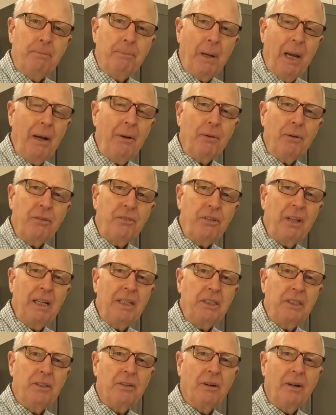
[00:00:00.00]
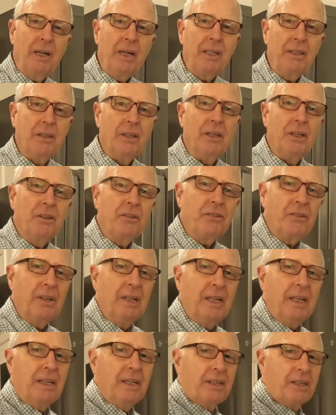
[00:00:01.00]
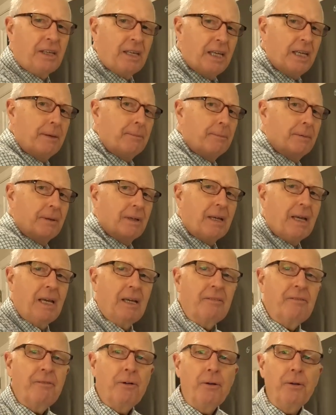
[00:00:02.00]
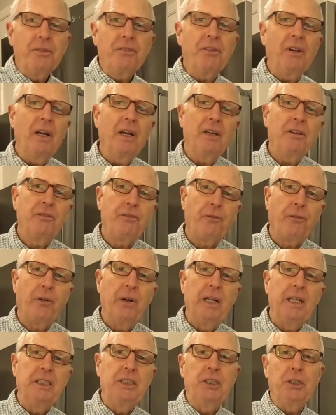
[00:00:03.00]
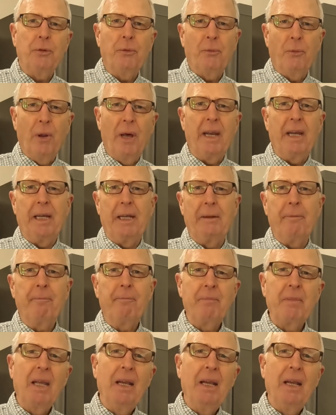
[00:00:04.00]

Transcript: power station like this keep a full-size fridge running?